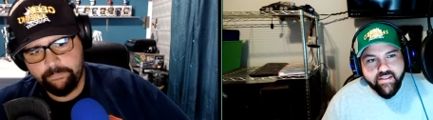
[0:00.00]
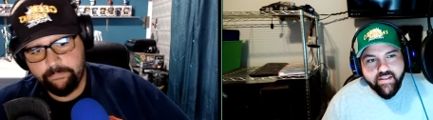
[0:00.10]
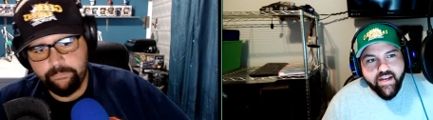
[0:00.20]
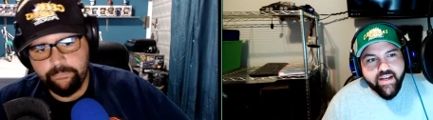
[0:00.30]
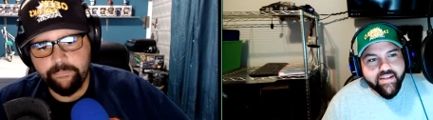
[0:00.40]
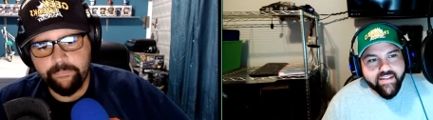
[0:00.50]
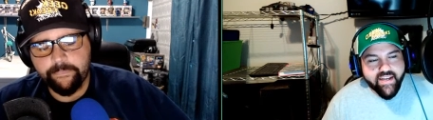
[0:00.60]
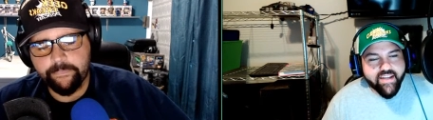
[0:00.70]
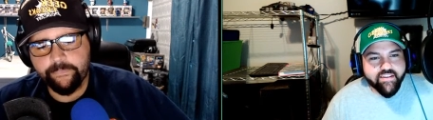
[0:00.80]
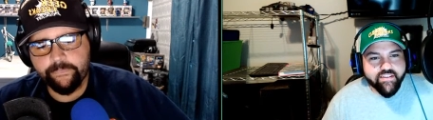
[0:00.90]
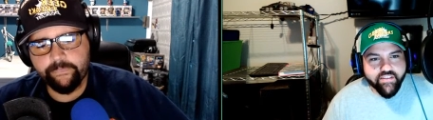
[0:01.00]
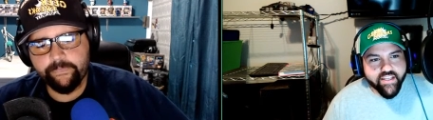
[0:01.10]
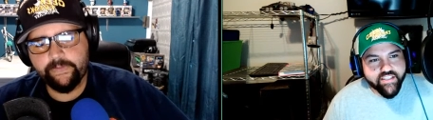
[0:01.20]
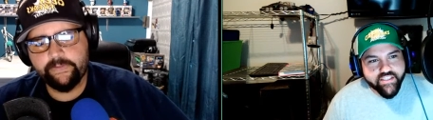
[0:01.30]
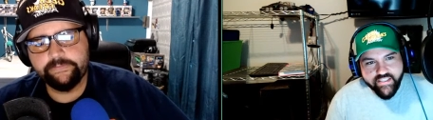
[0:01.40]
Speaker 1: Uh, I don't know.
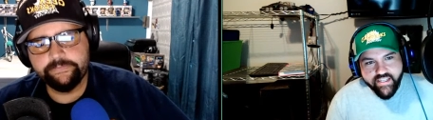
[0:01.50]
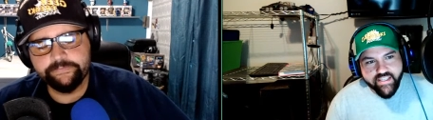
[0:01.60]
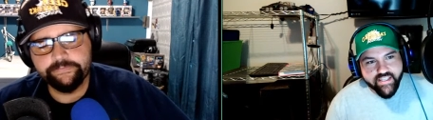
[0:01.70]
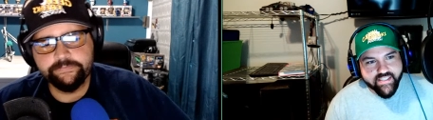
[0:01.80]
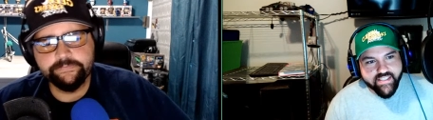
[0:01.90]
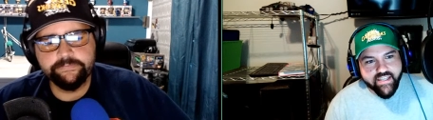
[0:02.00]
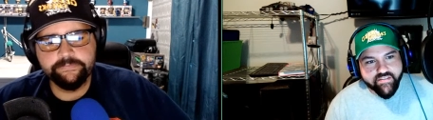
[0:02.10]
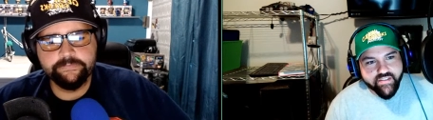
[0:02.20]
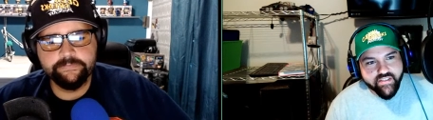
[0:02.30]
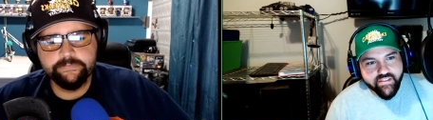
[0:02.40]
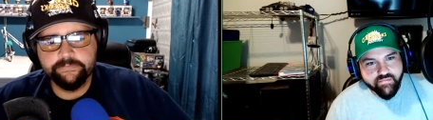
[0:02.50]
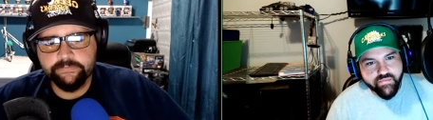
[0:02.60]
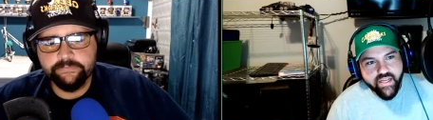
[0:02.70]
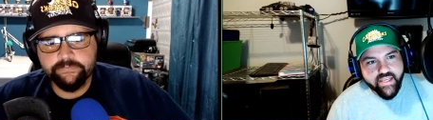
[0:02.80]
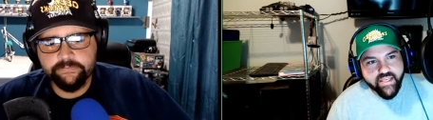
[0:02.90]
Like she's saying, like it's kind of a
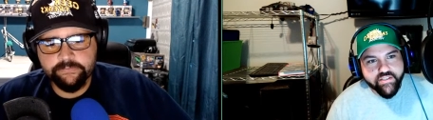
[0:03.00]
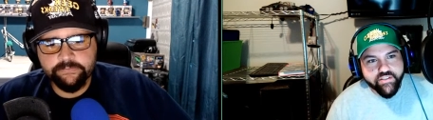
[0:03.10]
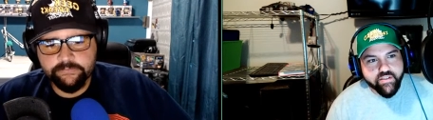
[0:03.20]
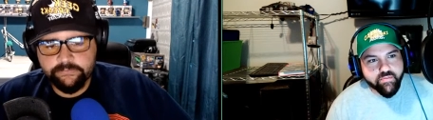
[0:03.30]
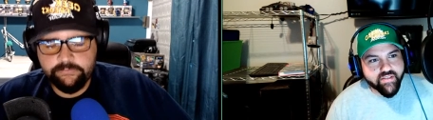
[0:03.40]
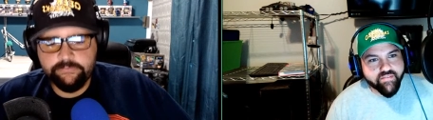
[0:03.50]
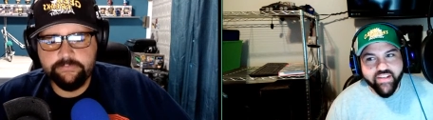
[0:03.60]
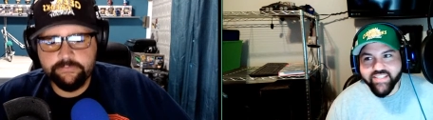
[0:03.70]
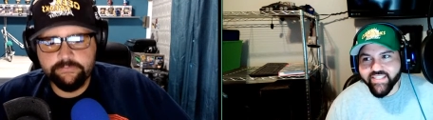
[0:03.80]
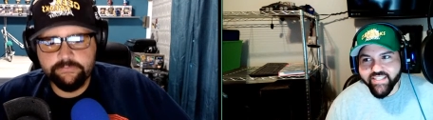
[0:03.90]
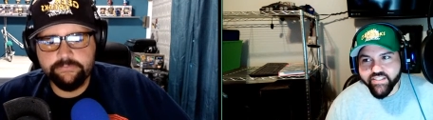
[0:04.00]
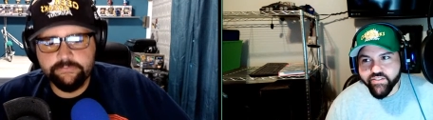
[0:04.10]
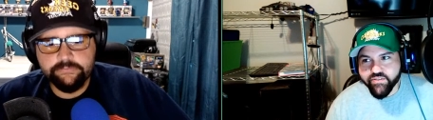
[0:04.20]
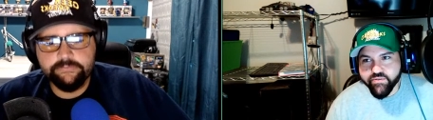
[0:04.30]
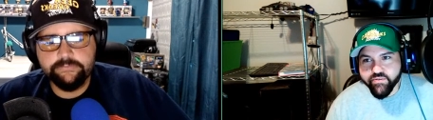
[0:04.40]
dying industry to be investing
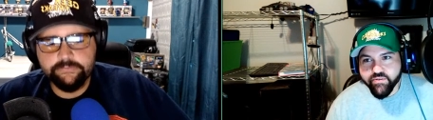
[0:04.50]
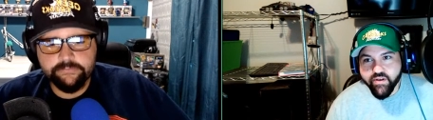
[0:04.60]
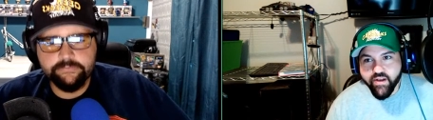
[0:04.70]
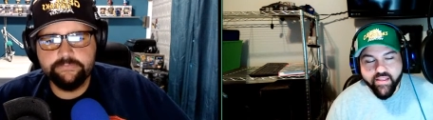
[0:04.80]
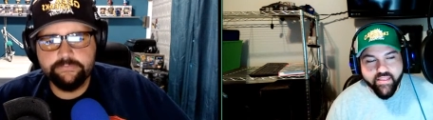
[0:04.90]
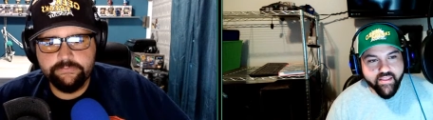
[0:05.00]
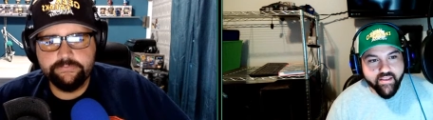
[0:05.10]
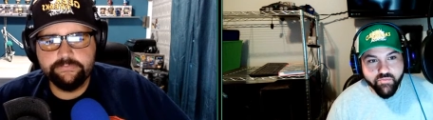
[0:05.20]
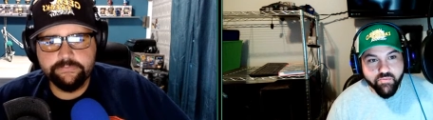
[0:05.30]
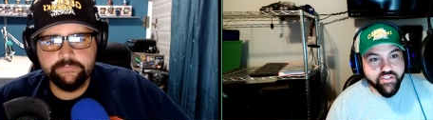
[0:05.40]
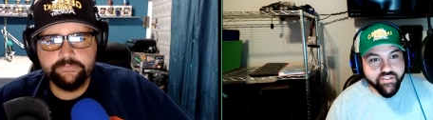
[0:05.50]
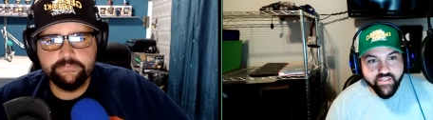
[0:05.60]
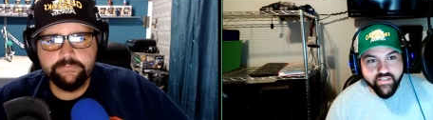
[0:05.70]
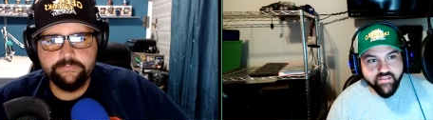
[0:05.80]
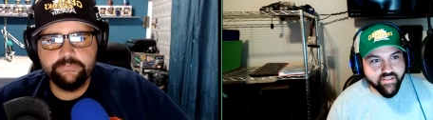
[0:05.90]
into. I think,
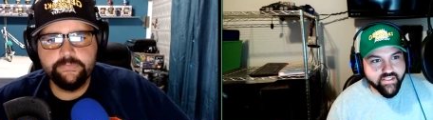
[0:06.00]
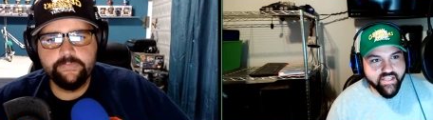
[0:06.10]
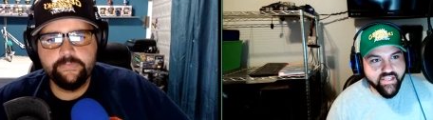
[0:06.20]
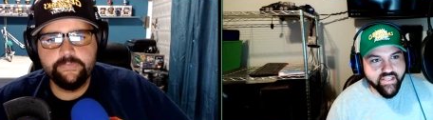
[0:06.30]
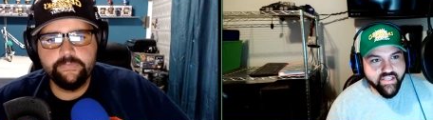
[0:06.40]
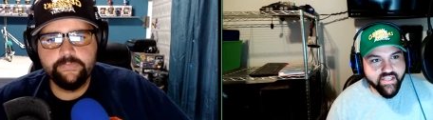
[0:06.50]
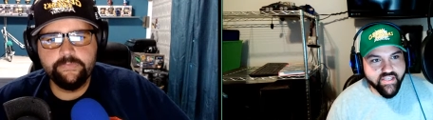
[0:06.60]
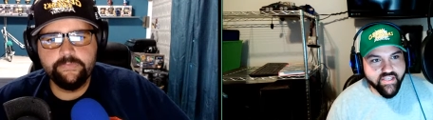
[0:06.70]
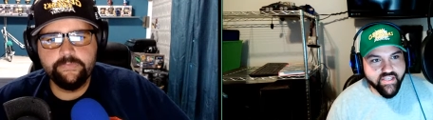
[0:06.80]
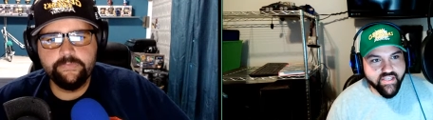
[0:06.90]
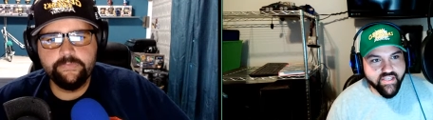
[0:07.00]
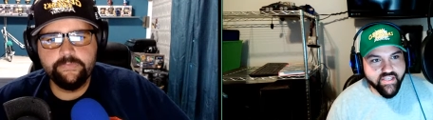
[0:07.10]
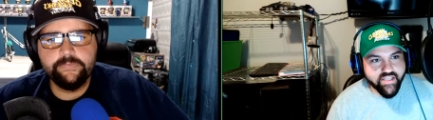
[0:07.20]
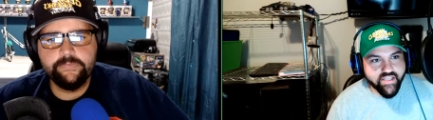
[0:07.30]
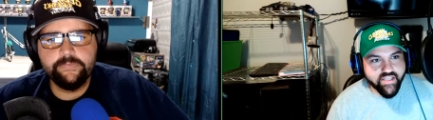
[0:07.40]
especially in the times we live in, like
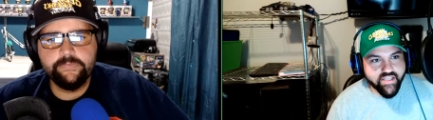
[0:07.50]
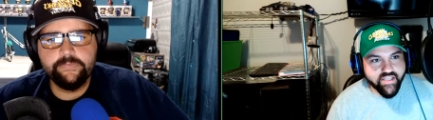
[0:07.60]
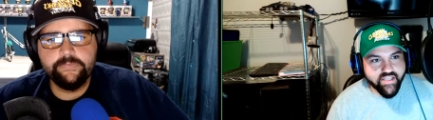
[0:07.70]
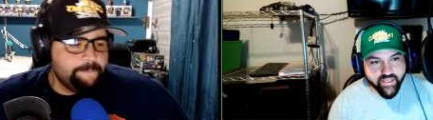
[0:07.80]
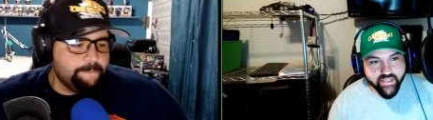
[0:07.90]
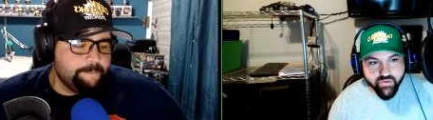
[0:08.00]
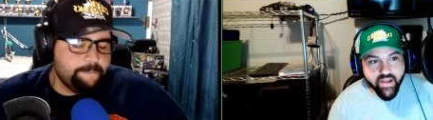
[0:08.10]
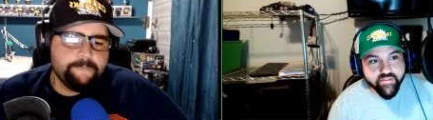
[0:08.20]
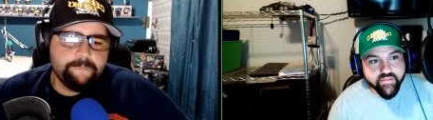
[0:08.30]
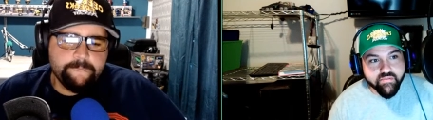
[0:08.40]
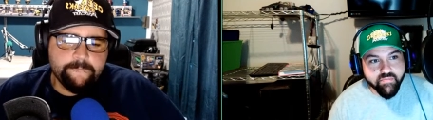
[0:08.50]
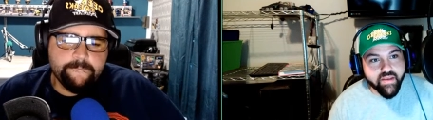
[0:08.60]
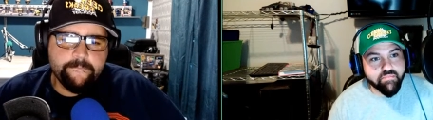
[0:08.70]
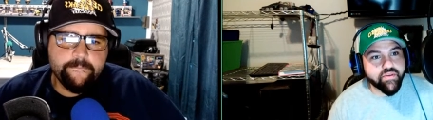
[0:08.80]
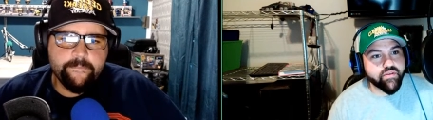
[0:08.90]
like we were saying, drive-ins
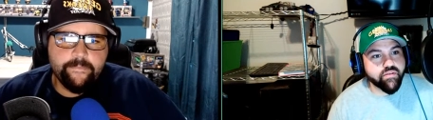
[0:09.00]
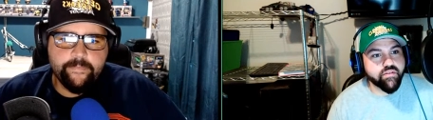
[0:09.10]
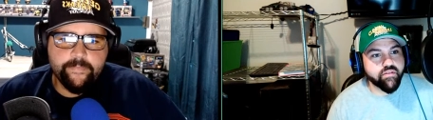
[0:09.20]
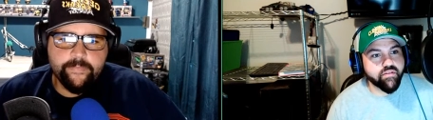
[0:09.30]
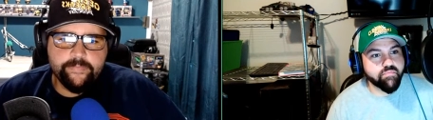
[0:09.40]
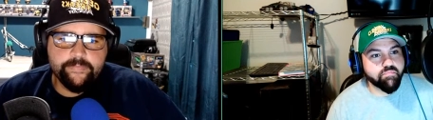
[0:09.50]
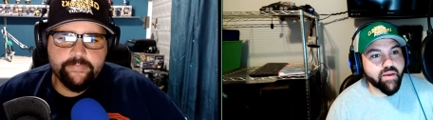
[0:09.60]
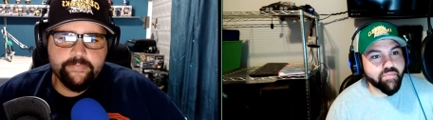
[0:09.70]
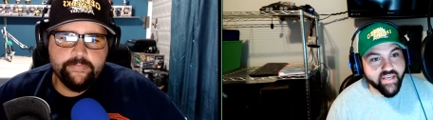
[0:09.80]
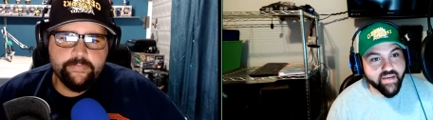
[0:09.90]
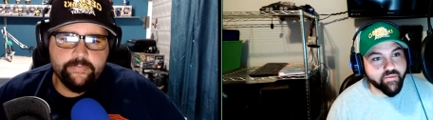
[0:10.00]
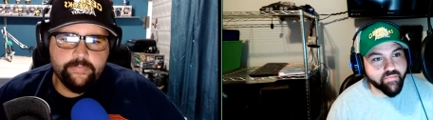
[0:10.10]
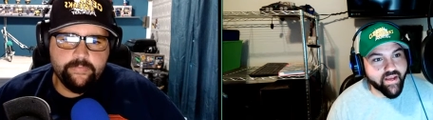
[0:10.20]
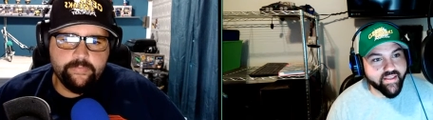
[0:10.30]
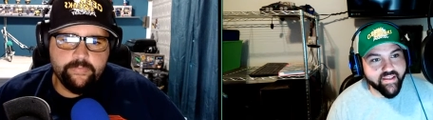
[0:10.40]
might be might be
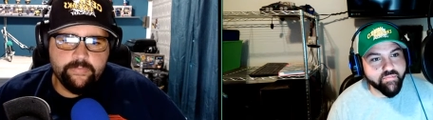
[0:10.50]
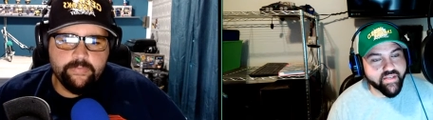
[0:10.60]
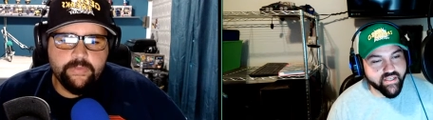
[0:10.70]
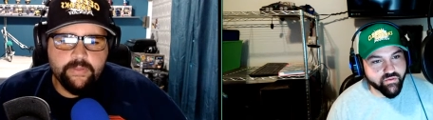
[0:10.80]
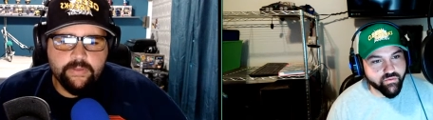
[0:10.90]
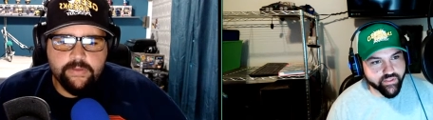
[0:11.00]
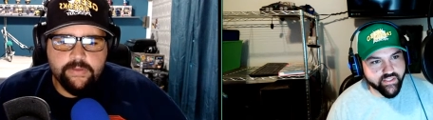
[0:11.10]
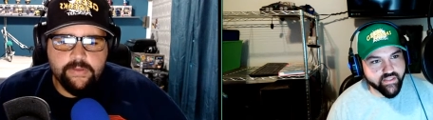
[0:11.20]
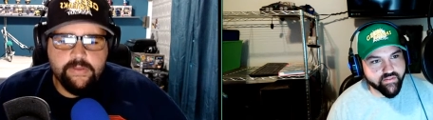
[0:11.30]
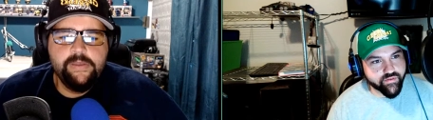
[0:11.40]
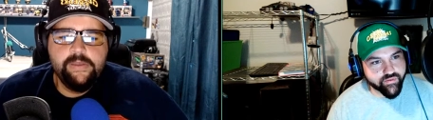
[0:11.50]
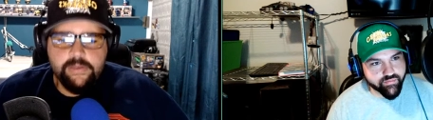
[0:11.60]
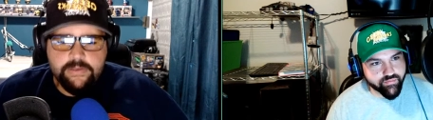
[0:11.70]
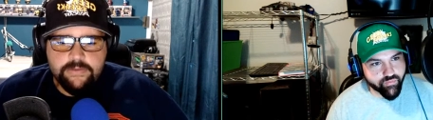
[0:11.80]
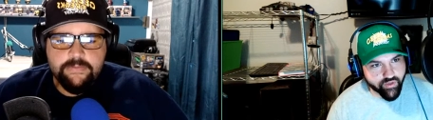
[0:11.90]
coming back. That'd be kind of cool to see if
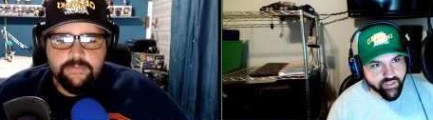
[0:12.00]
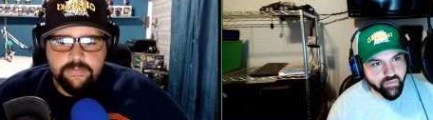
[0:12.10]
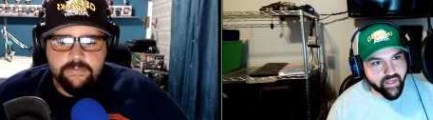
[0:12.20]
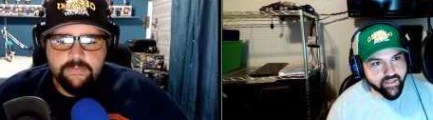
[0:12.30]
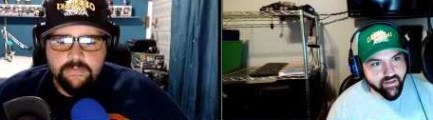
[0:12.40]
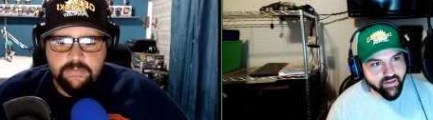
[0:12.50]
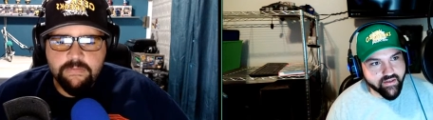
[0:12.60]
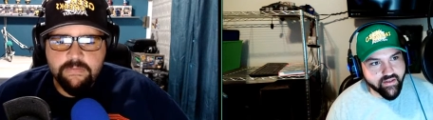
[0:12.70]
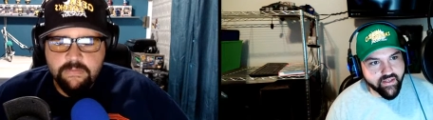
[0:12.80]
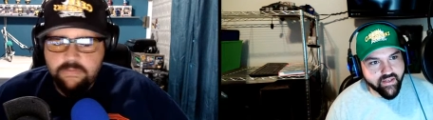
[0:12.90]
those were expanded on.